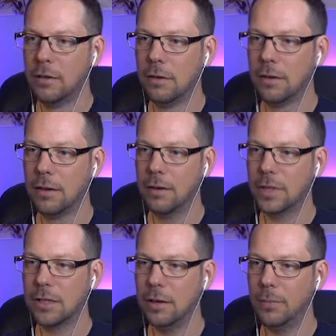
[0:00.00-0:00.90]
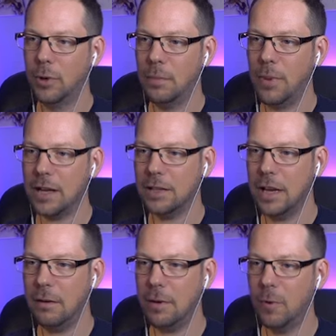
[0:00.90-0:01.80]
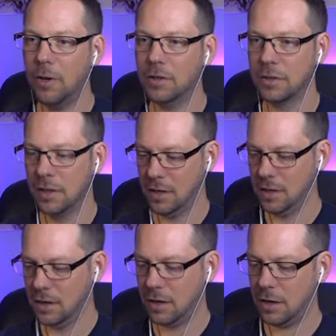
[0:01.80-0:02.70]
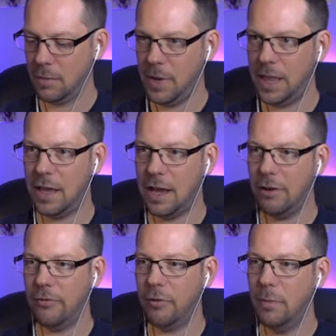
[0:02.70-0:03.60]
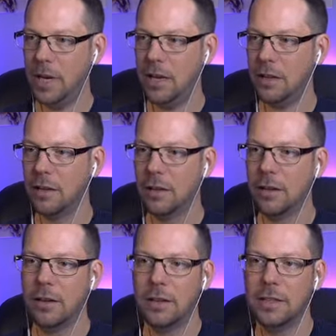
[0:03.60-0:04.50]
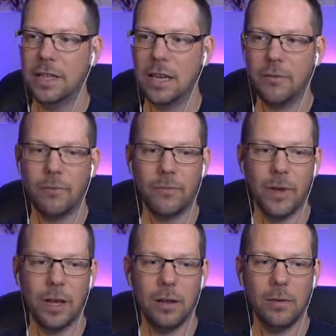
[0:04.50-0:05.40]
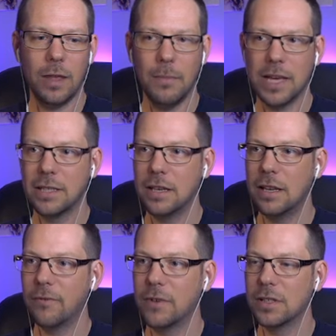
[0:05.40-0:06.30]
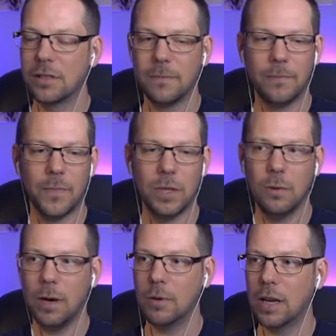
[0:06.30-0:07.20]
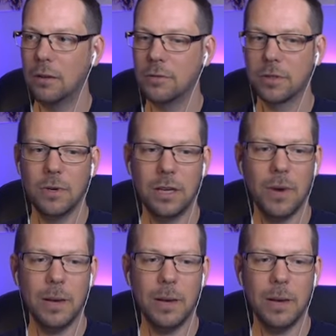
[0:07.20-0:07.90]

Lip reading: I'm just going to put it back to how it was, comment that out for a minute, and see if that makes any difference to our glow squid. It